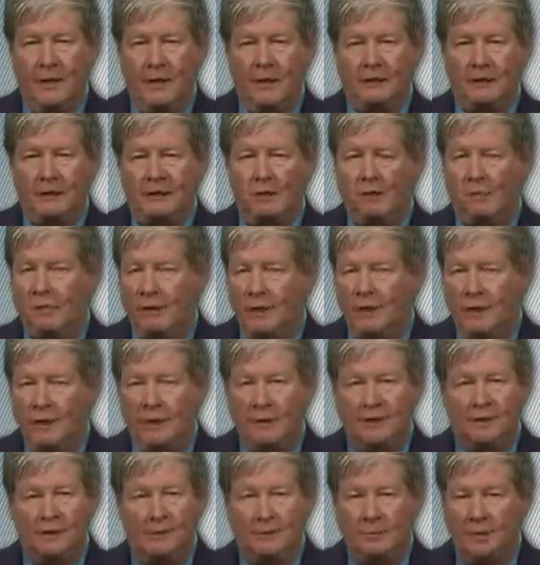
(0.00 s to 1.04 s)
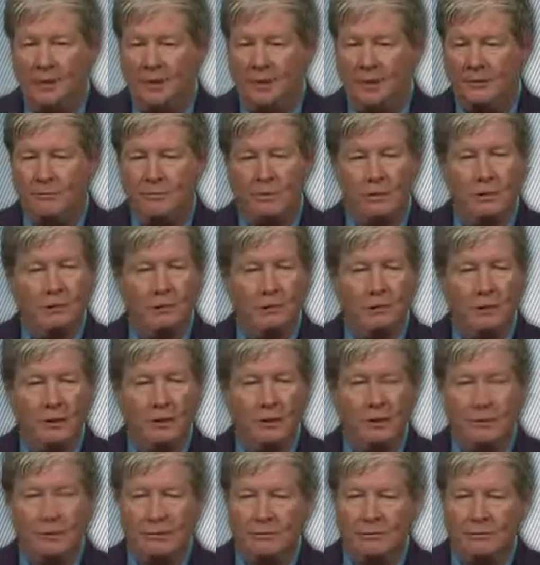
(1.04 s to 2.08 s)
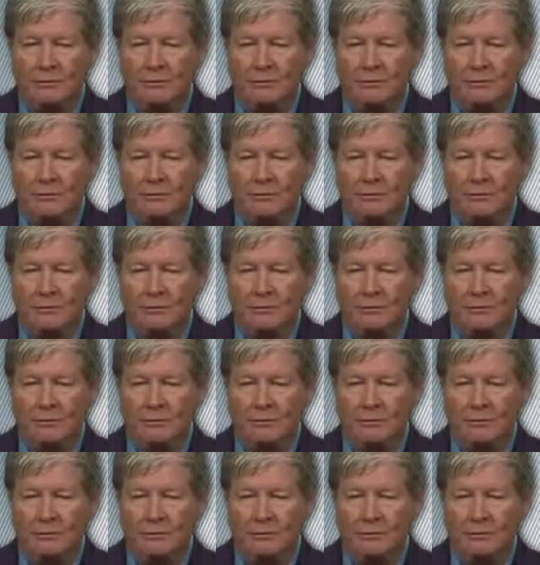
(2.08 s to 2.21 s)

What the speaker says: And so beginning at the bottom, you avoid it,